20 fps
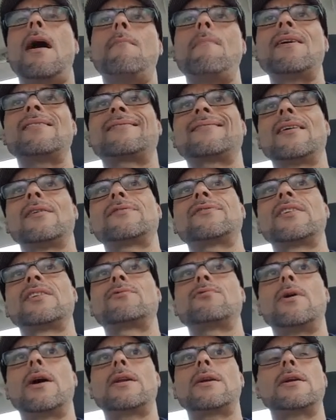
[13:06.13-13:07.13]
myself
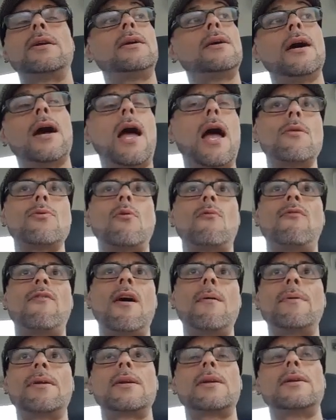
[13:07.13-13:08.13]
situated here. I have no
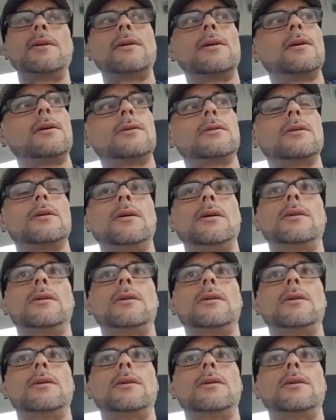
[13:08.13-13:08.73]
family here